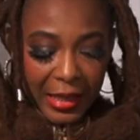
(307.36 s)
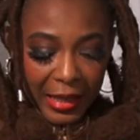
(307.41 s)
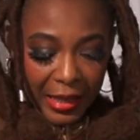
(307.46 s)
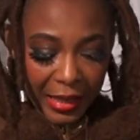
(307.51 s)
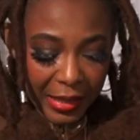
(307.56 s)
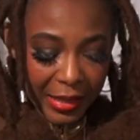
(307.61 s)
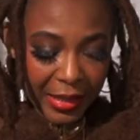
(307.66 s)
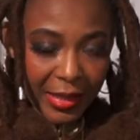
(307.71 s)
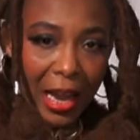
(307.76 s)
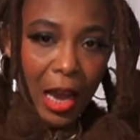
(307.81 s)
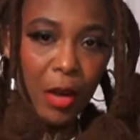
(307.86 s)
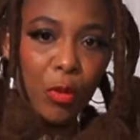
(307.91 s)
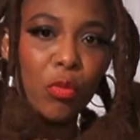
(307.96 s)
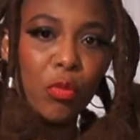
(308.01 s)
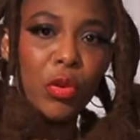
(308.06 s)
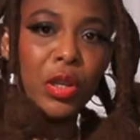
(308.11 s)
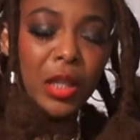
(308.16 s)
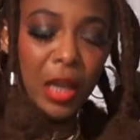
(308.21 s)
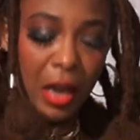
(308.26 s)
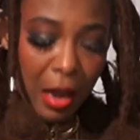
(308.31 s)
inside
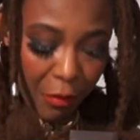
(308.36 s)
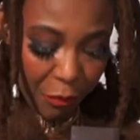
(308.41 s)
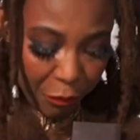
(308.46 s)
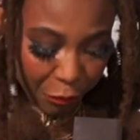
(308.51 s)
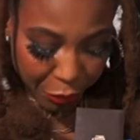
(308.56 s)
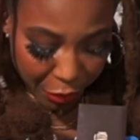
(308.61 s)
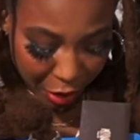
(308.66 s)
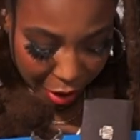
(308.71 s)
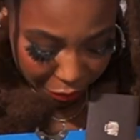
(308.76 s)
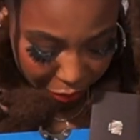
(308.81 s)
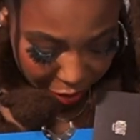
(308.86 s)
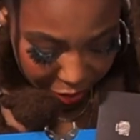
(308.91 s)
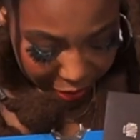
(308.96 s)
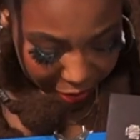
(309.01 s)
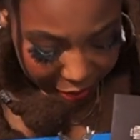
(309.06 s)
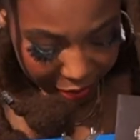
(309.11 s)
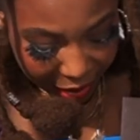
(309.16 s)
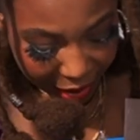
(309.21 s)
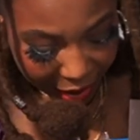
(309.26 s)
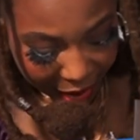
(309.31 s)
with a very
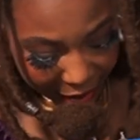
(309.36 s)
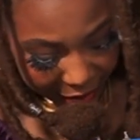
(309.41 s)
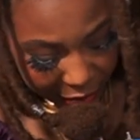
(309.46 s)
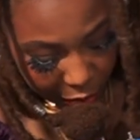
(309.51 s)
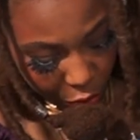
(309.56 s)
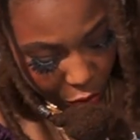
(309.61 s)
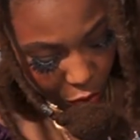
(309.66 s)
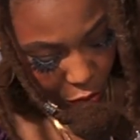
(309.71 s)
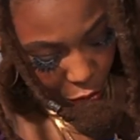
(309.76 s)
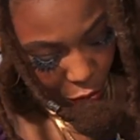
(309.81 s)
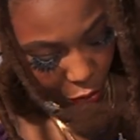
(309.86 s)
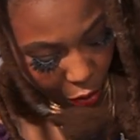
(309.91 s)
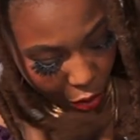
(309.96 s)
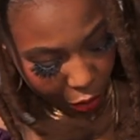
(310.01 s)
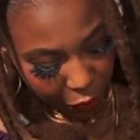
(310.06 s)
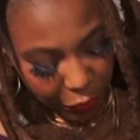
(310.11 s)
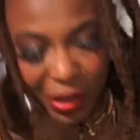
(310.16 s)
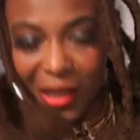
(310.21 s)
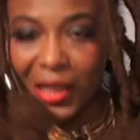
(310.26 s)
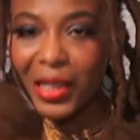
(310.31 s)
nice
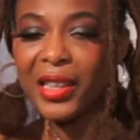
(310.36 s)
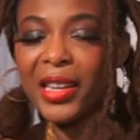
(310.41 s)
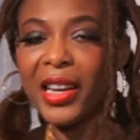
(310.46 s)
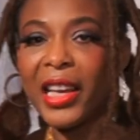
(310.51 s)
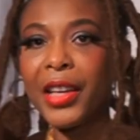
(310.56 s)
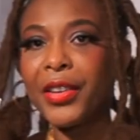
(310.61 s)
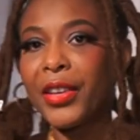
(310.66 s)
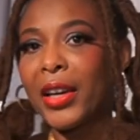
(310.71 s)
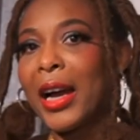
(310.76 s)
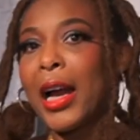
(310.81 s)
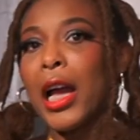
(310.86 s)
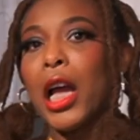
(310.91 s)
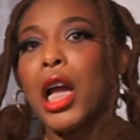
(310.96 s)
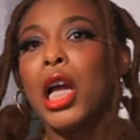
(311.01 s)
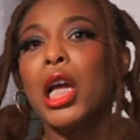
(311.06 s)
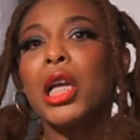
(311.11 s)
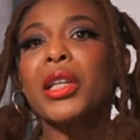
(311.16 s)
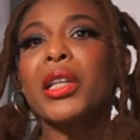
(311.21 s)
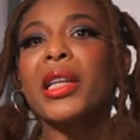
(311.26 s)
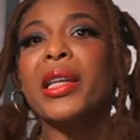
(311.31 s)
soft leather.
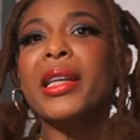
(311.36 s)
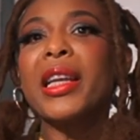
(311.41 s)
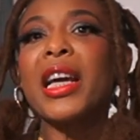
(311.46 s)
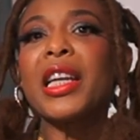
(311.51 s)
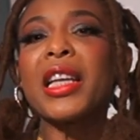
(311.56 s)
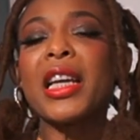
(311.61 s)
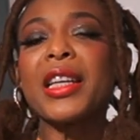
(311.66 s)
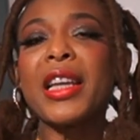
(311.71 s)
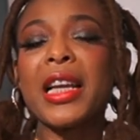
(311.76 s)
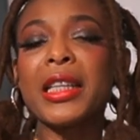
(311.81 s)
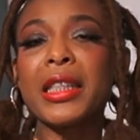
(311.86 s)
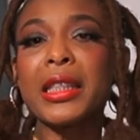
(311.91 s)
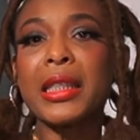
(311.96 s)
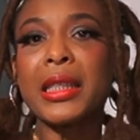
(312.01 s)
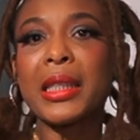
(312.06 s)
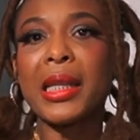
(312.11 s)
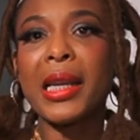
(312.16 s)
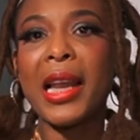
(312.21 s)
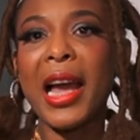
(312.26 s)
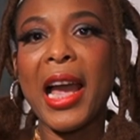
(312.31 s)
The leather that it's
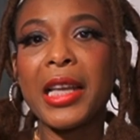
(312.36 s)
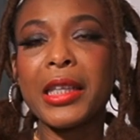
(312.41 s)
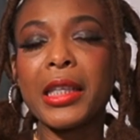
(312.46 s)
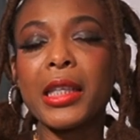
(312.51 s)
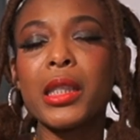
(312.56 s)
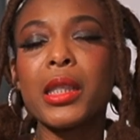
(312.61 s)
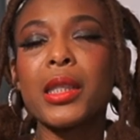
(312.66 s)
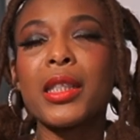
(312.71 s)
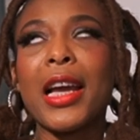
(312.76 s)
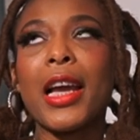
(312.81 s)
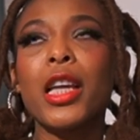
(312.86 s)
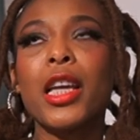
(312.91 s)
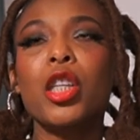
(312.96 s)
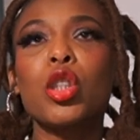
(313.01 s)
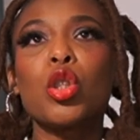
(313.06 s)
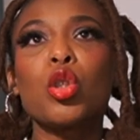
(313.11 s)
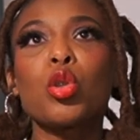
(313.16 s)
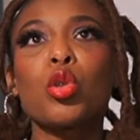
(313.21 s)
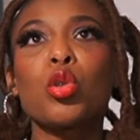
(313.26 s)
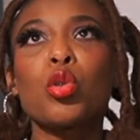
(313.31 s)
lined inside,
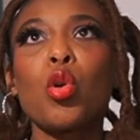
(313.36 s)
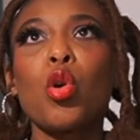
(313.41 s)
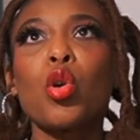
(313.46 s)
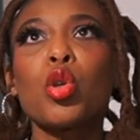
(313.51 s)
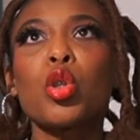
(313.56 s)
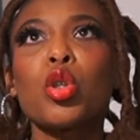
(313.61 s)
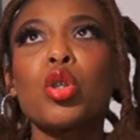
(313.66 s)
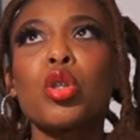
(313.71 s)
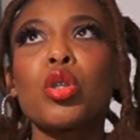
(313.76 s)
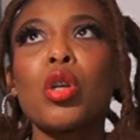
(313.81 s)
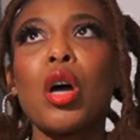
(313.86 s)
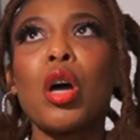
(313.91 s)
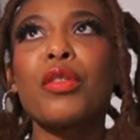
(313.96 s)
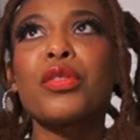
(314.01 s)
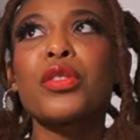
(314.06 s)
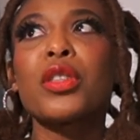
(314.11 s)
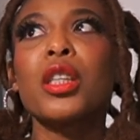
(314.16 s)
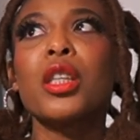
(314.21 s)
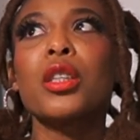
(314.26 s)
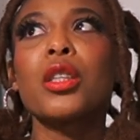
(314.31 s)
it's so
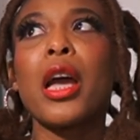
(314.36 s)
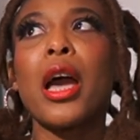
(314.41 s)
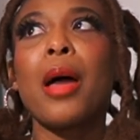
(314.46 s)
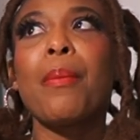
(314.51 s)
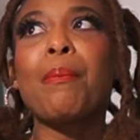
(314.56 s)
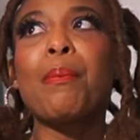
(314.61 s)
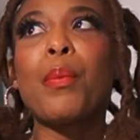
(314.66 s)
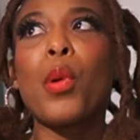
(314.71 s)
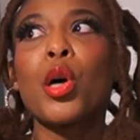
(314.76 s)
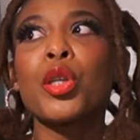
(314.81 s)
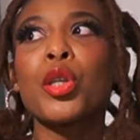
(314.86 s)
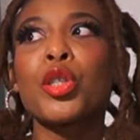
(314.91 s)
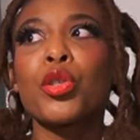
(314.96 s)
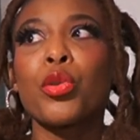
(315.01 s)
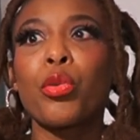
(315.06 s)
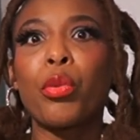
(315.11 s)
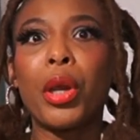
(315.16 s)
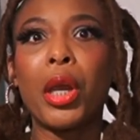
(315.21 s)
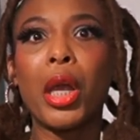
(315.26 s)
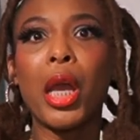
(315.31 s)
soft and
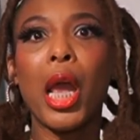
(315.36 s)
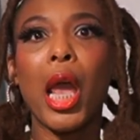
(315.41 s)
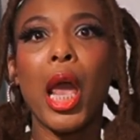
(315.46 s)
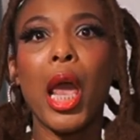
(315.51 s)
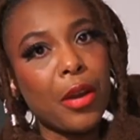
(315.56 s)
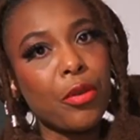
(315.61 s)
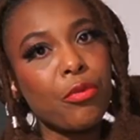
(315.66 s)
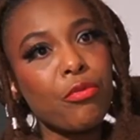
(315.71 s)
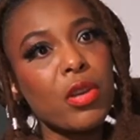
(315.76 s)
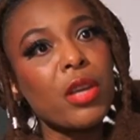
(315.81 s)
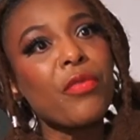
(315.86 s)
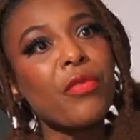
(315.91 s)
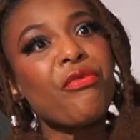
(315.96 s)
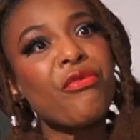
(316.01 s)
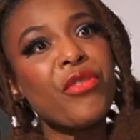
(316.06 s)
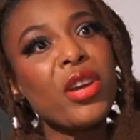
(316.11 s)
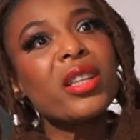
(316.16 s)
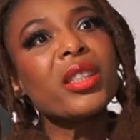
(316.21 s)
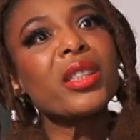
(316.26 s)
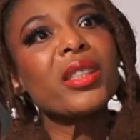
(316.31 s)
buttery. It
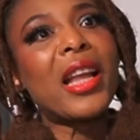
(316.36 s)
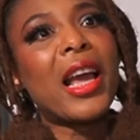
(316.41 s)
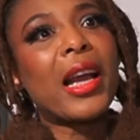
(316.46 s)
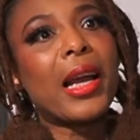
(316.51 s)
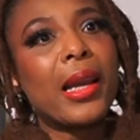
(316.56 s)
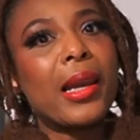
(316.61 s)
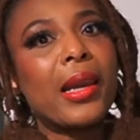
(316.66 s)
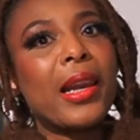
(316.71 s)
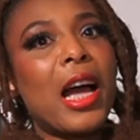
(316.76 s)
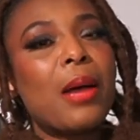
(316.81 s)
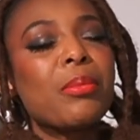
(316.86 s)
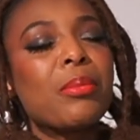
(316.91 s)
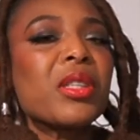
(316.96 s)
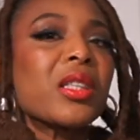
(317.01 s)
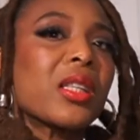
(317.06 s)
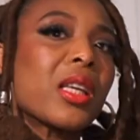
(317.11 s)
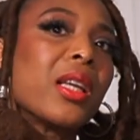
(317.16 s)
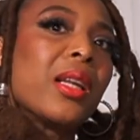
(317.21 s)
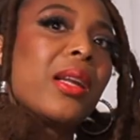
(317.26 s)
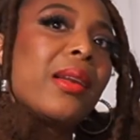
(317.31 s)
feels like a
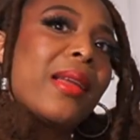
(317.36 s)
lambskin